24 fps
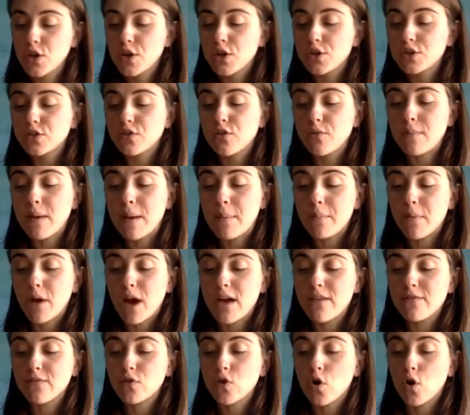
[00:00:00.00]
So remember,
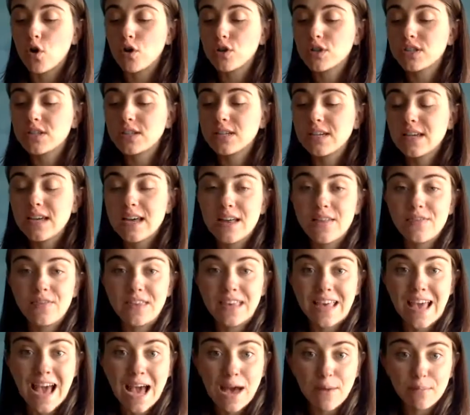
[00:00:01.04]
I've got
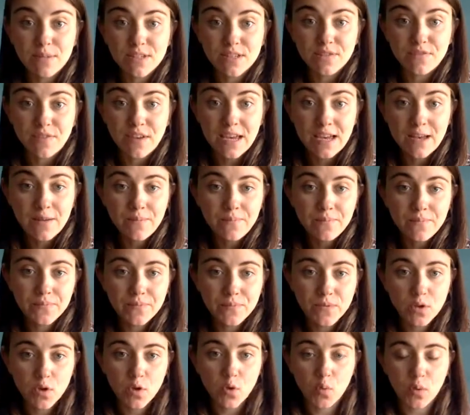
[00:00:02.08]
the atmosphere,
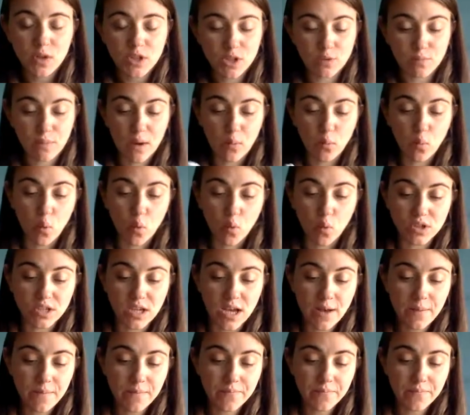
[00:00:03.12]
which is my
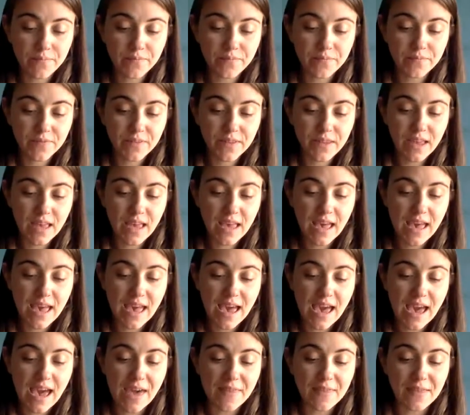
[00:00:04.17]
water,
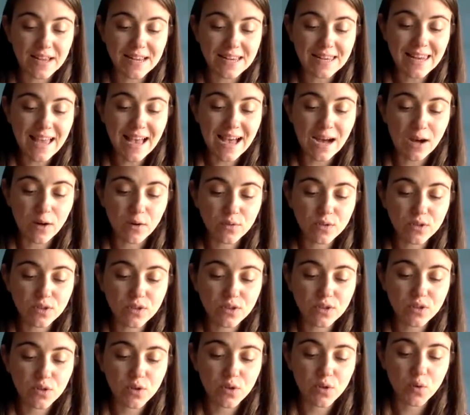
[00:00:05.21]
and the
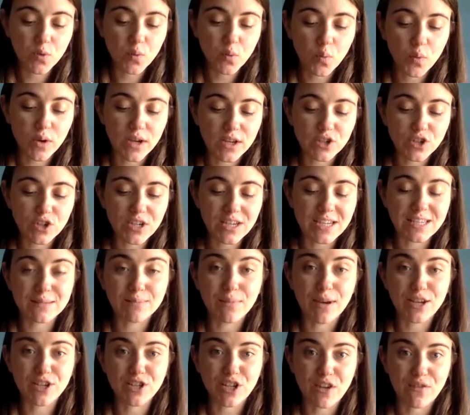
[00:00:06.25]
clouds, which is
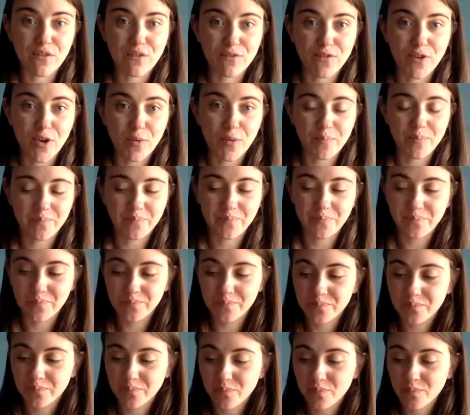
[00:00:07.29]
my shaving foam.
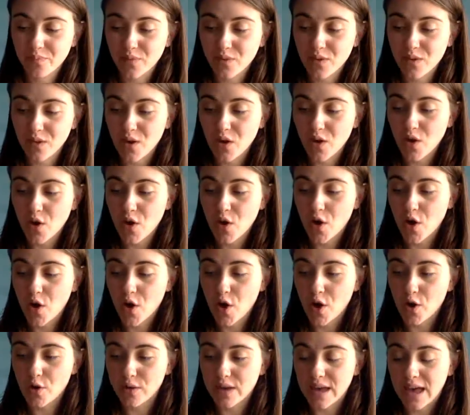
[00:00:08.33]

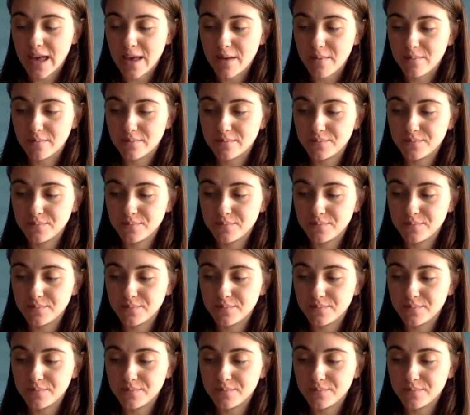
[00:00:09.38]
Okay.